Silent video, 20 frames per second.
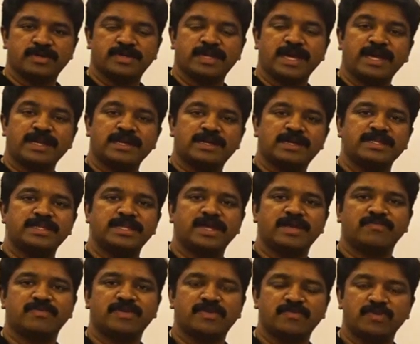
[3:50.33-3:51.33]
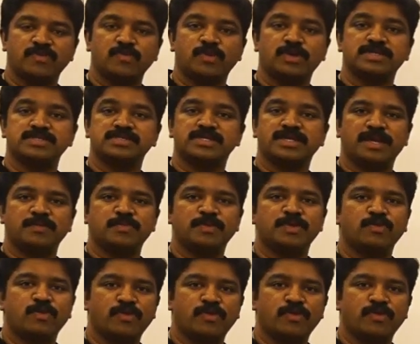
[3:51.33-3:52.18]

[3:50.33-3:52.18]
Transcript: Directly they have given what is the admin